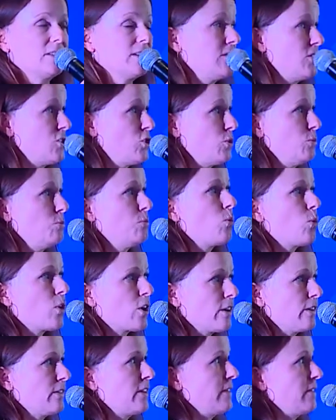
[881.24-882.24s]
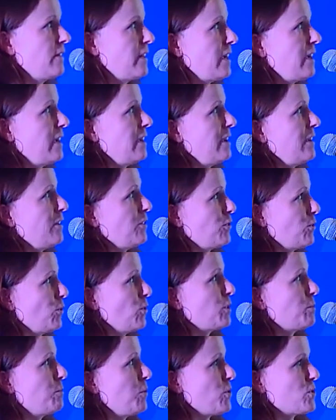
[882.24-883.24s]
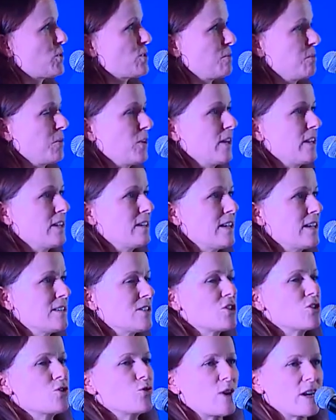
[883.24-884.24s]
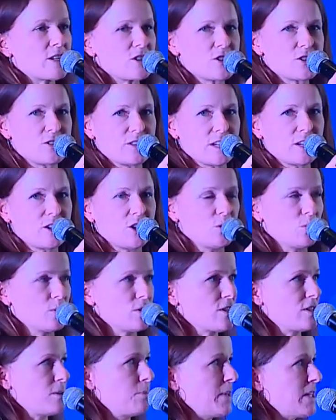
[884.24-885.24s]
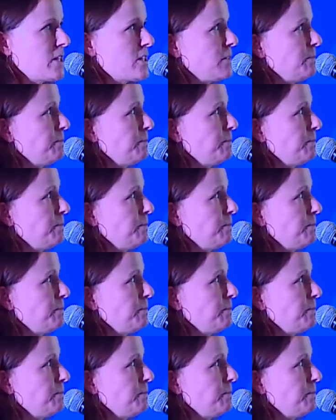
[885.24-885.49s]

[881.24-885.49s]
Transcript: do more than they thought possible and stretch the goals a bit.